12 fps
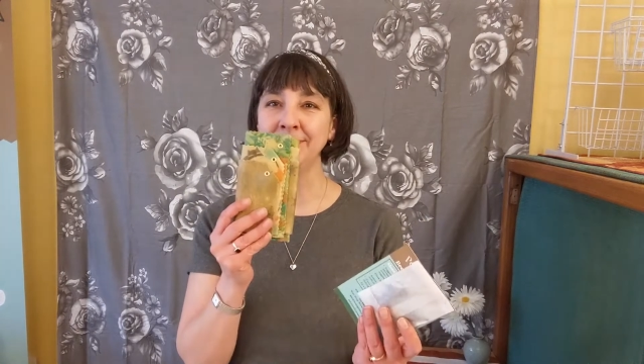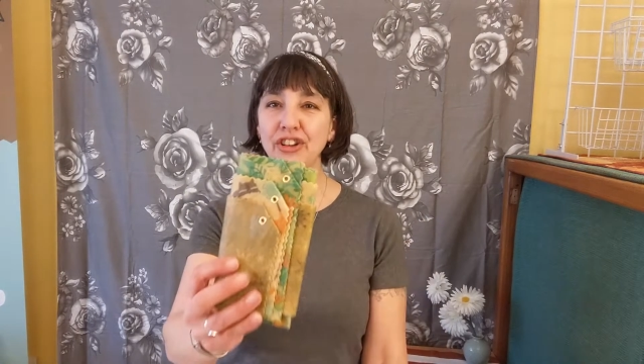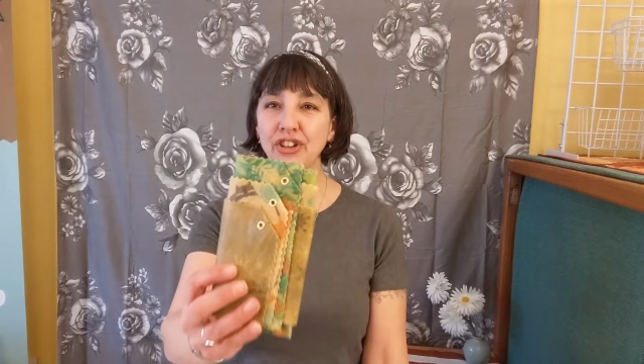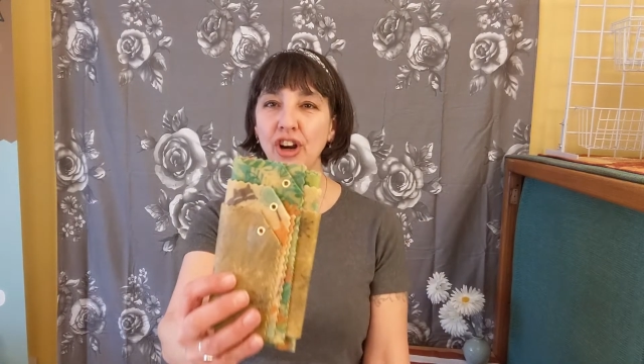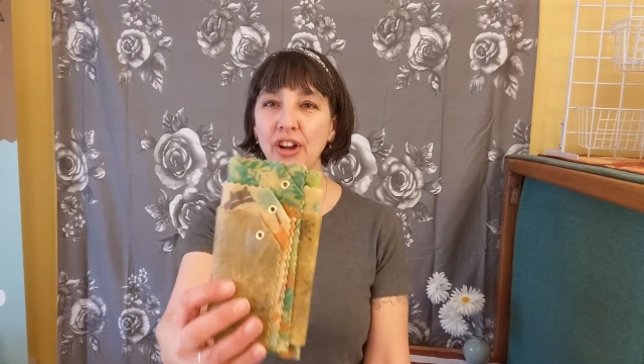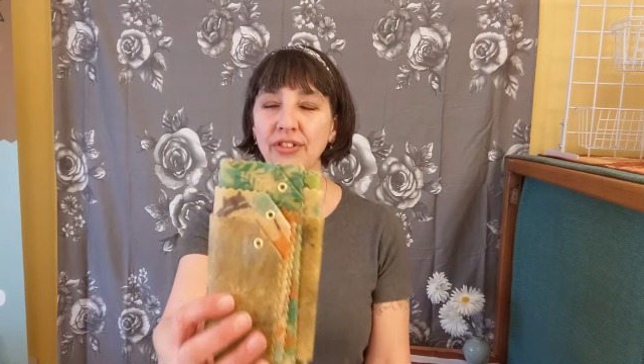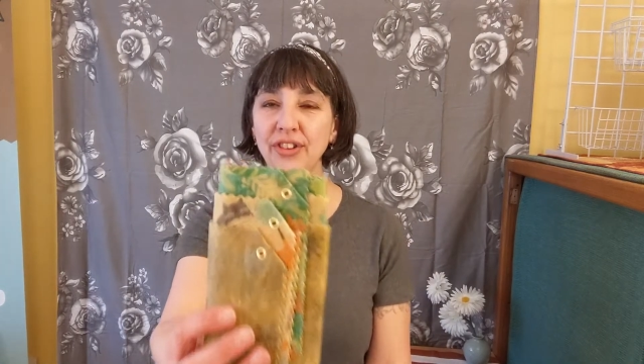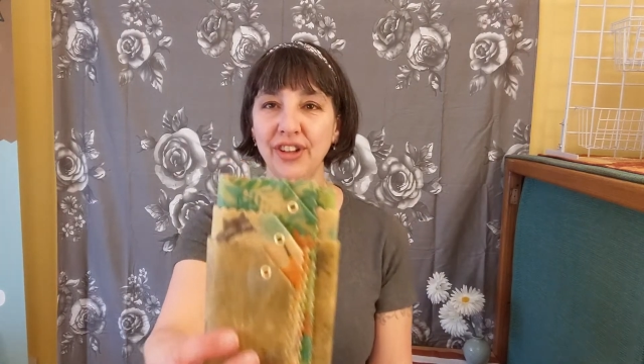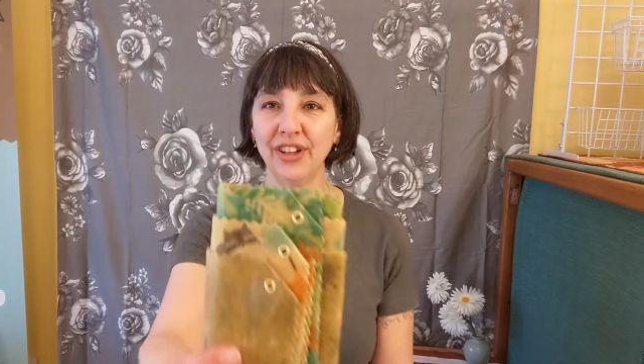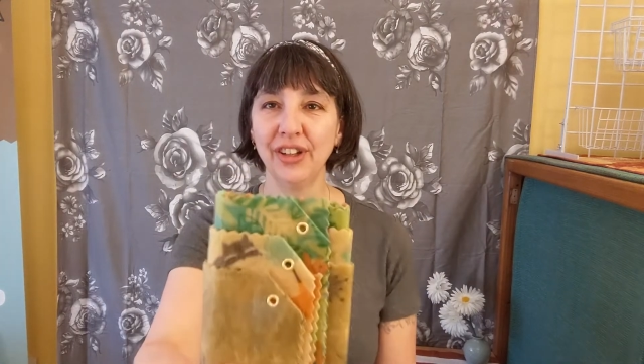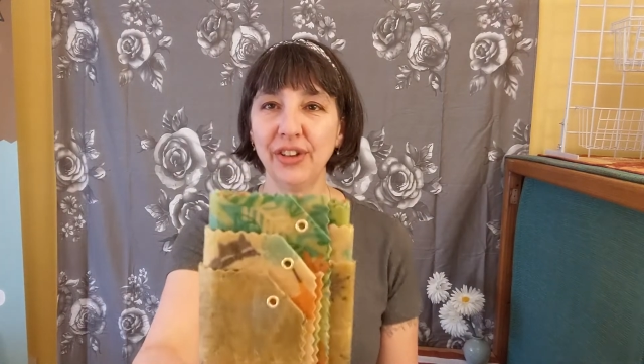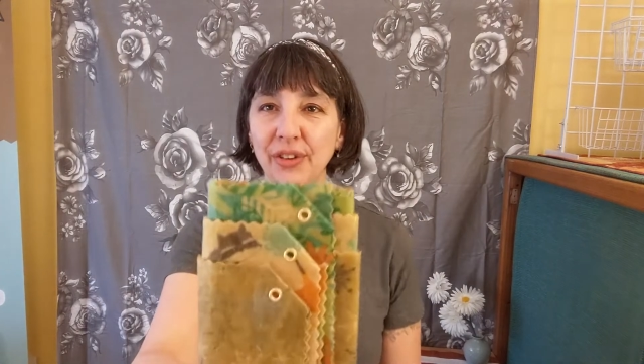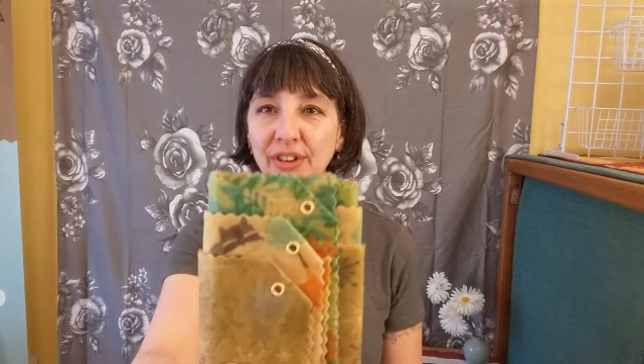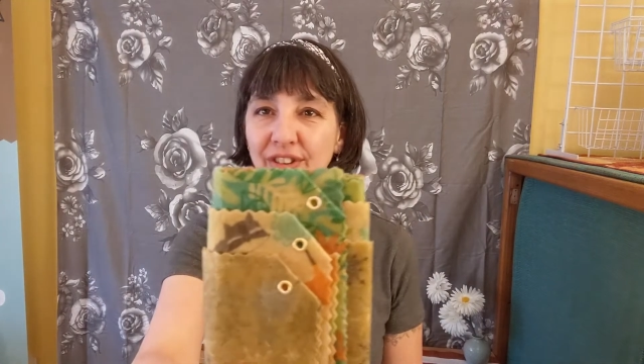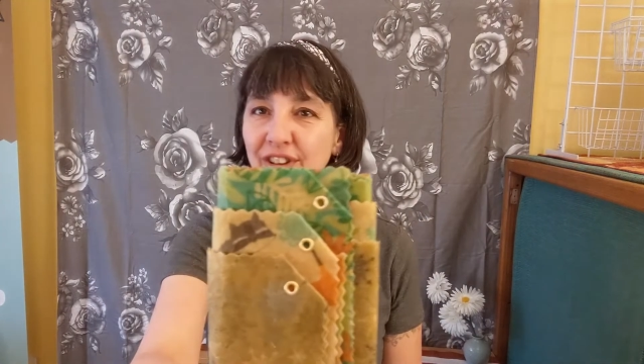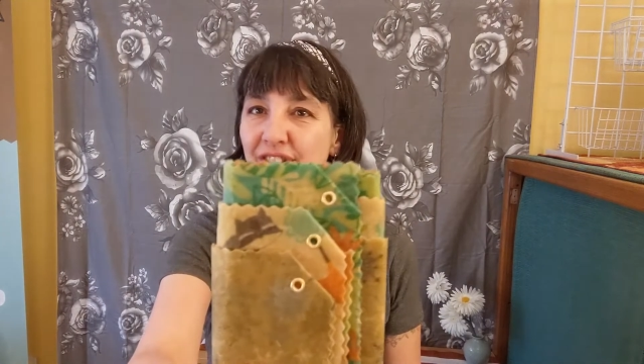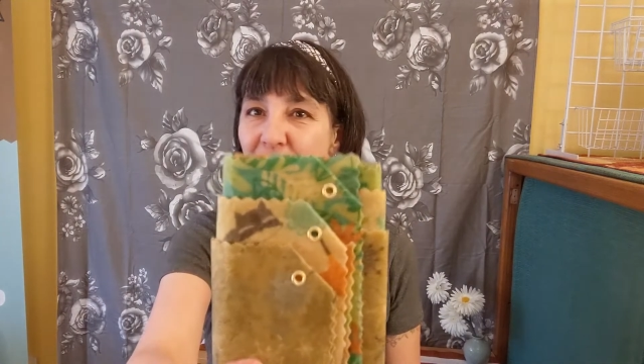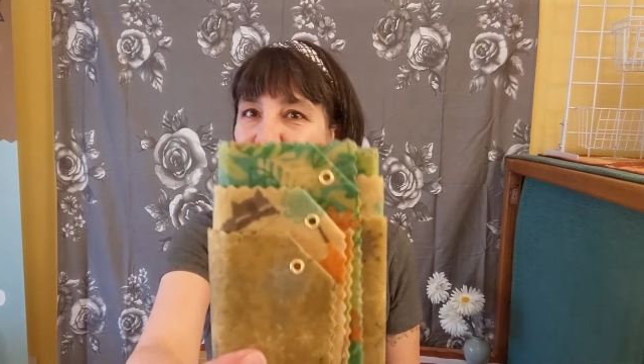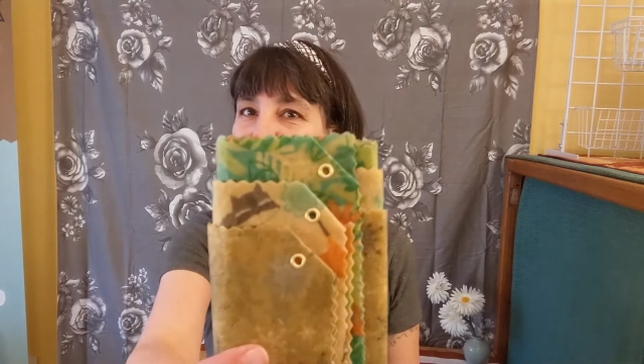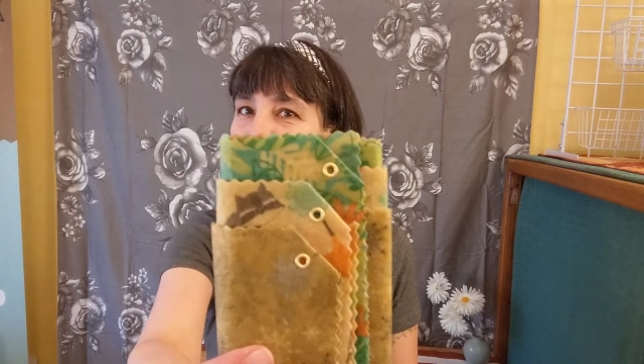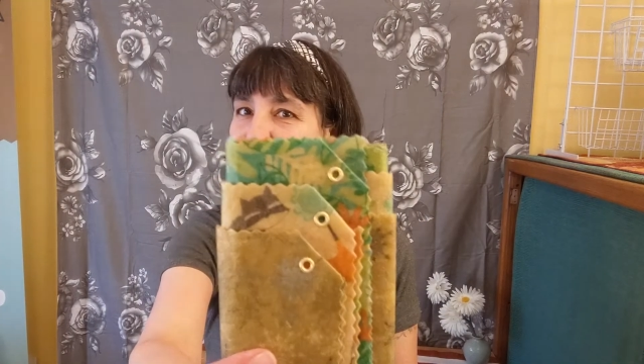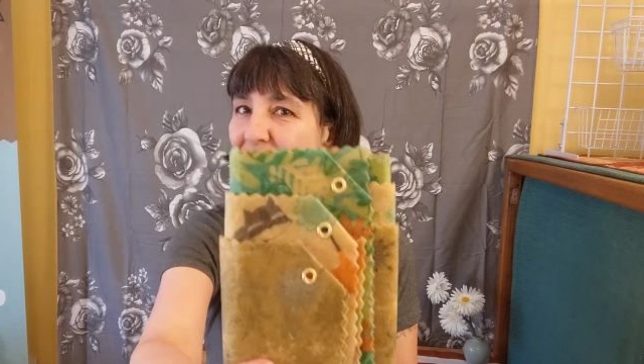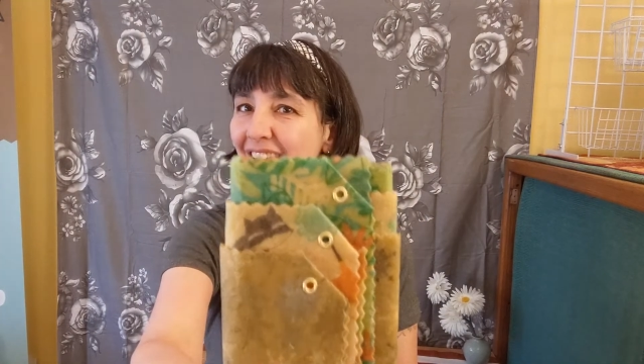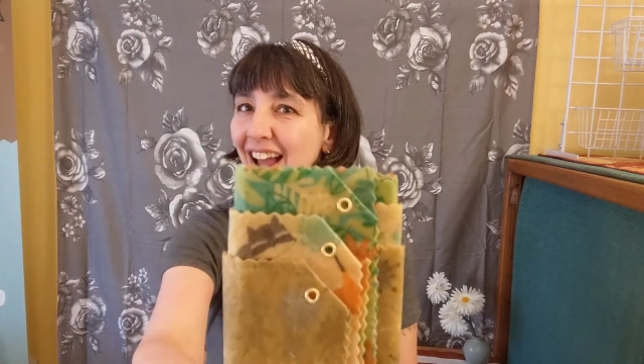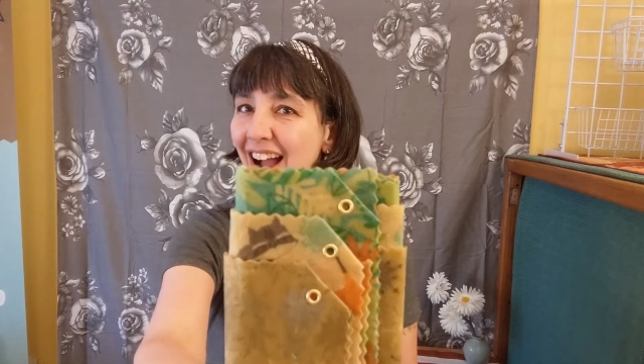And you're also going to notice that there's these little